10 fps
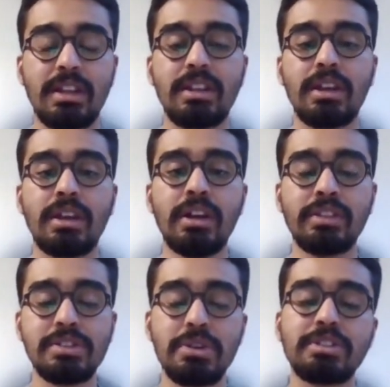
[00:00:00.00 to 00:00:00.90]
And
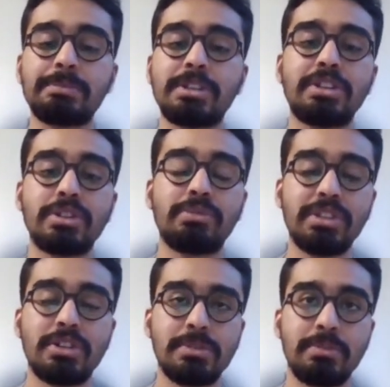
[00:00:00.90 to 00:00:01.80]
there's not substantial
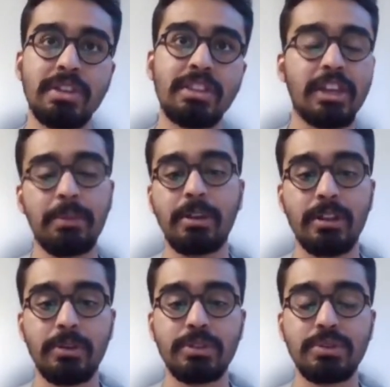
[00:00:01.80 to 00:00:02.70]
research in the chemical down,